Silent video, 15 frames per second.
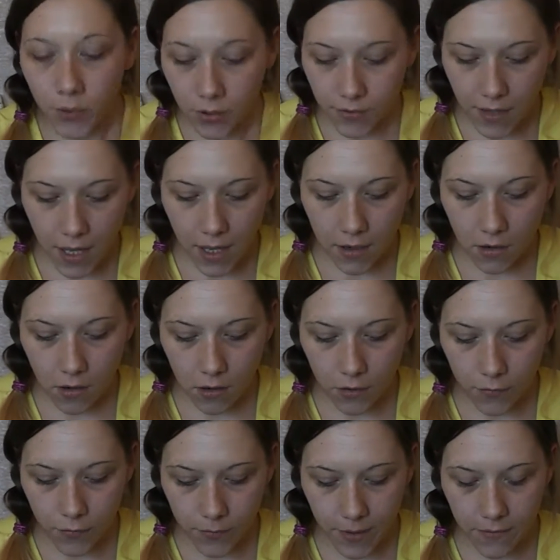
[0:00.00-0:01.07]
put that
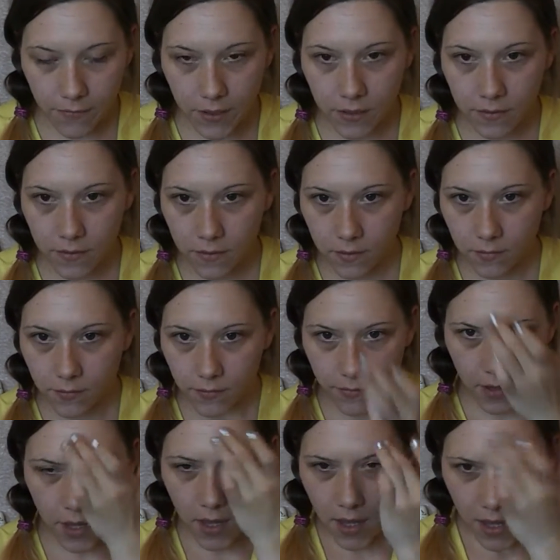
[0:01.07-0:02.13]
all over my face.
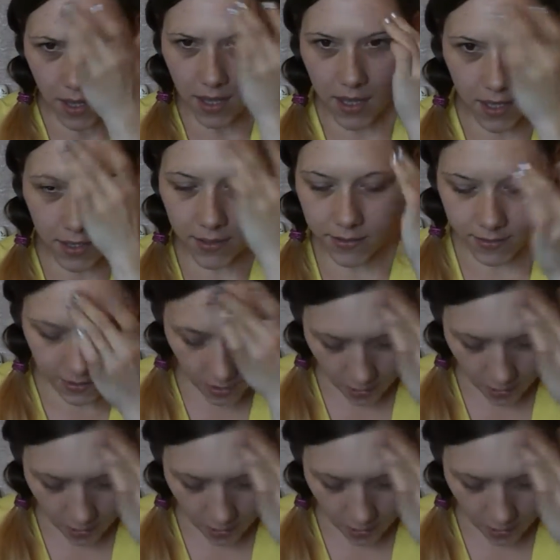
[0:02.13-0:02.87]
And